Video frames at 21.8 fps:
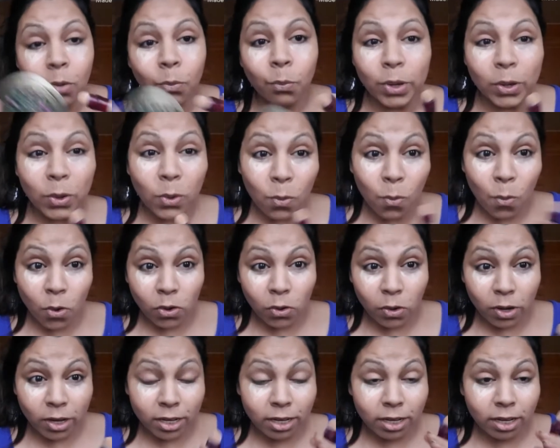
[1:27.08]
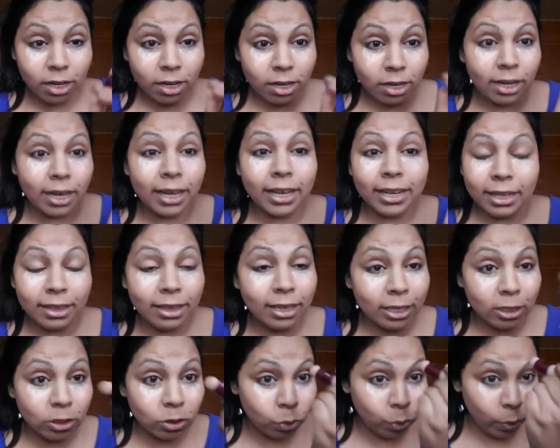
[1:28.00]
We don't want it
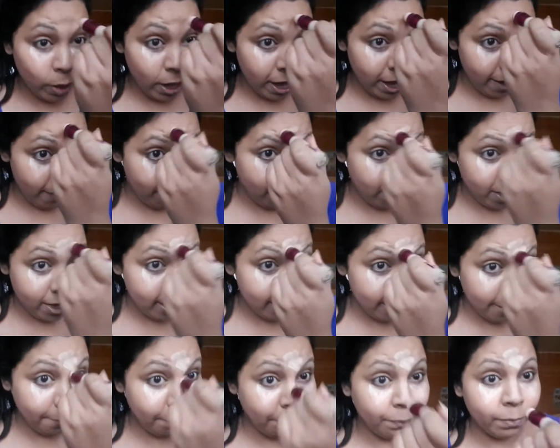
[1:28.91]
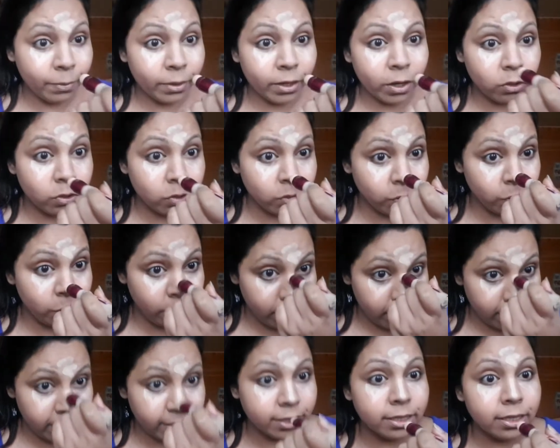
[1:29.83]
anything too heavy or too
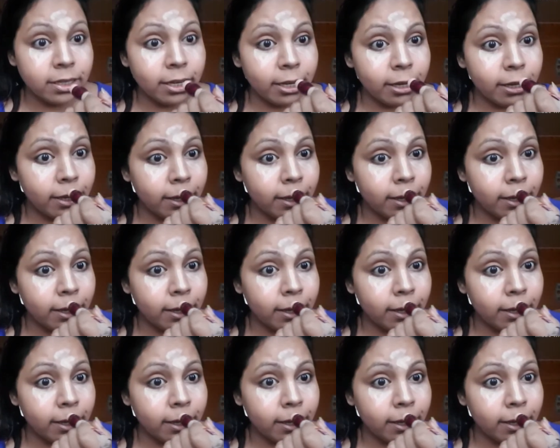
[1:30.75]
crazy.